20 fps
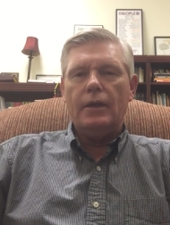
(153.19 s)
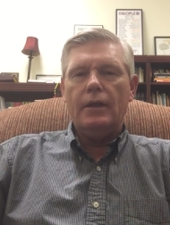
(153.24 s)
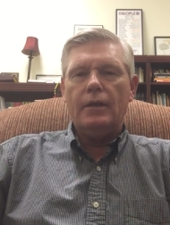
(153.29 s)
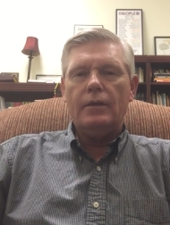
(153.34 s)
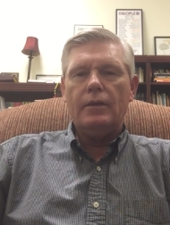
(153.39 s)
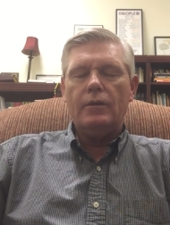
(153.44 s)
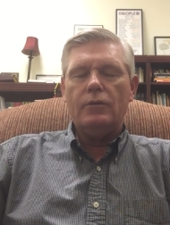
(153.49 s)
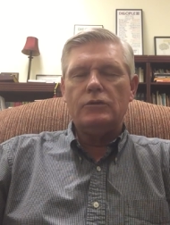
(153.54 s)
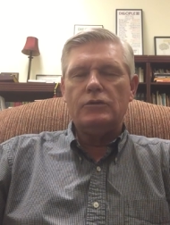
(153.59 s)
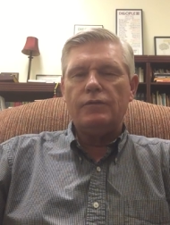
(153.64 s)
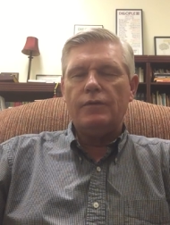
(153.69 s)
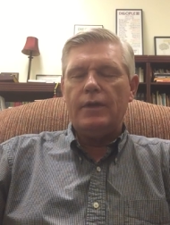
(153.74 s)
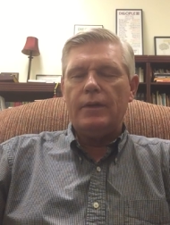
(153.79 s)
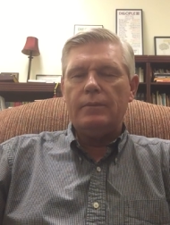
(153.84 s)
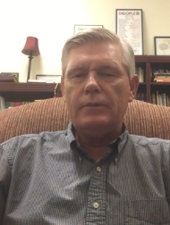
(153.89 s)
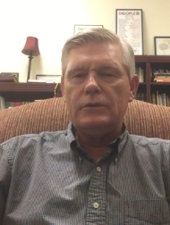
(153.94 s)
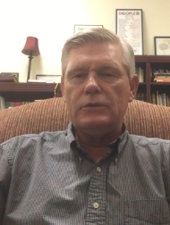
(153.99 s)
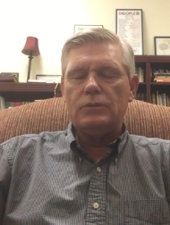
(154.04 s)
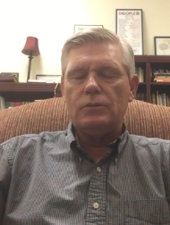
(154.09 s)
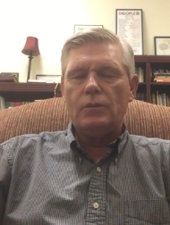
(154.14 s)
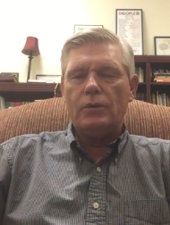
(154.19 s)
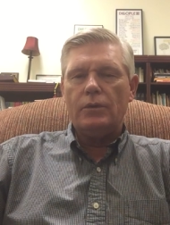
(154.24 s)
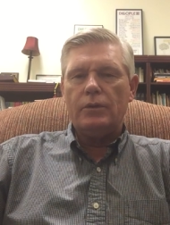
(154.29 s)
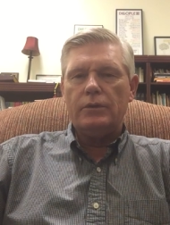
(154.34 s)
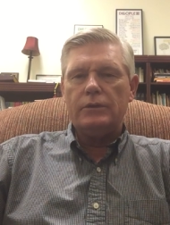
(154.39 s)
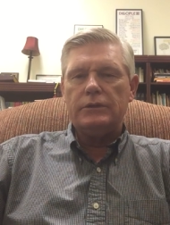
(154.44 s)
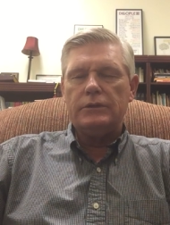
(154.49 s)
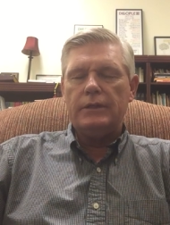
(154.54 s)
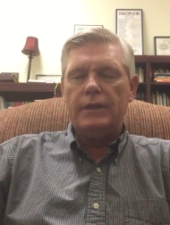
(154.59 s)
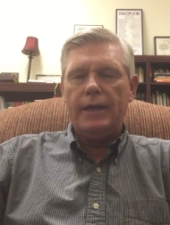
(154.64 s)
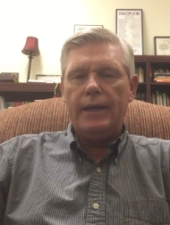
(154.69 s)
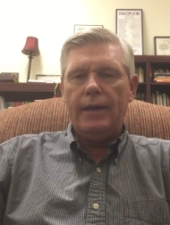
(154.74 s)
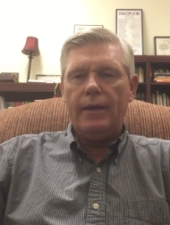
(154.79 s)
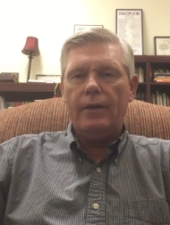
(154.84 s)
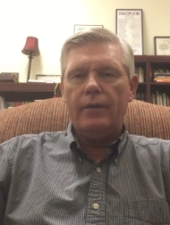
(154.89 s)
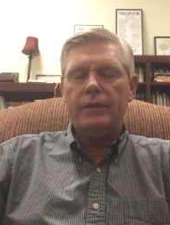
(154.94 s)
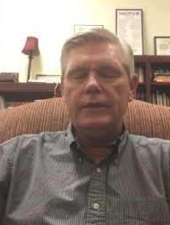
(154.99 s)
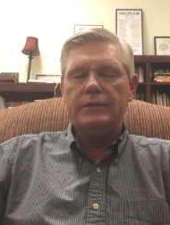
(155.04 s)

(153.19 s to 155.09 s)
and those famous words now.